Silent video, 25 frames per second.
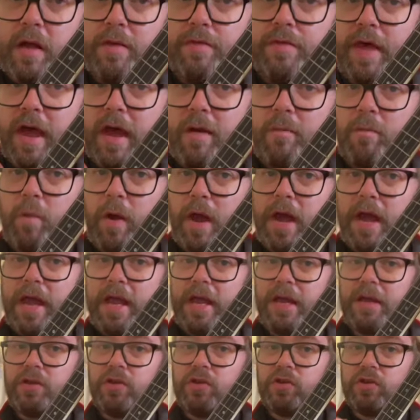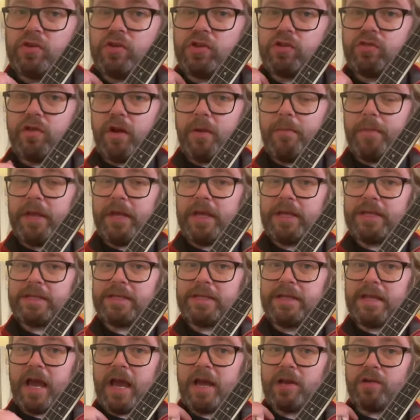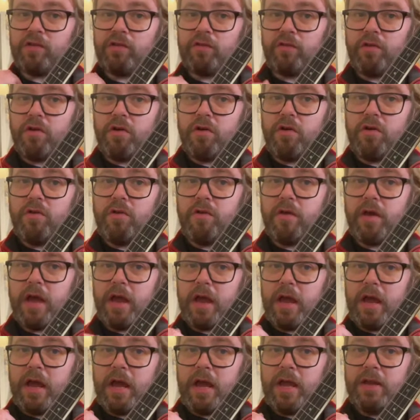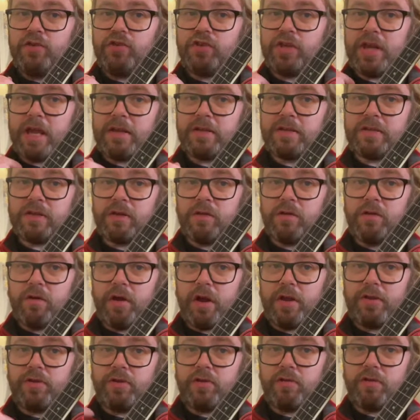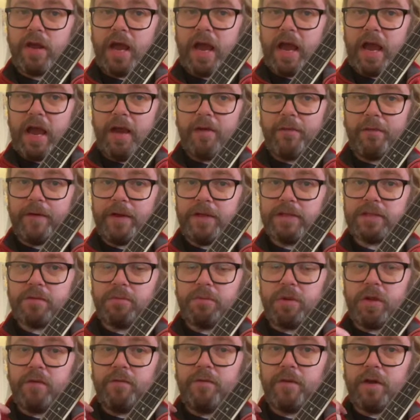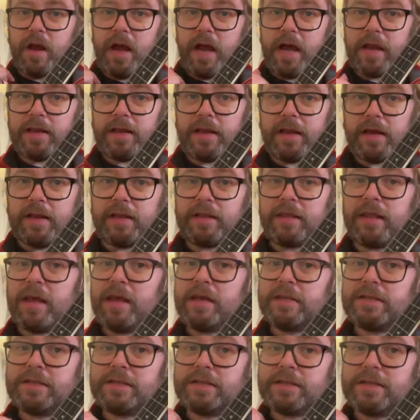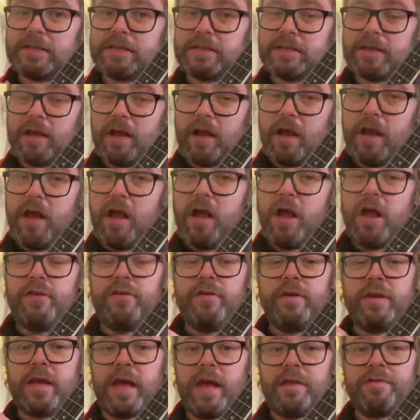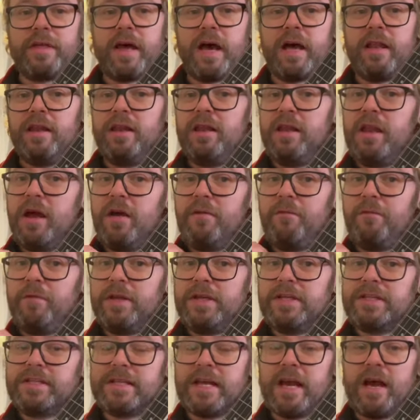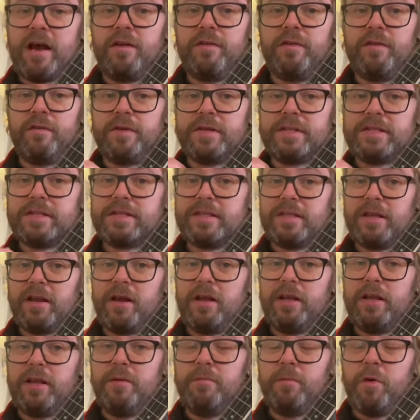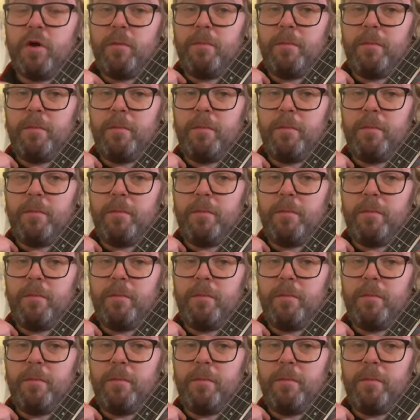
That way your strumming is natural and gentle, and you're not having to move your hand like this. And you get that lovely sound of a slightly more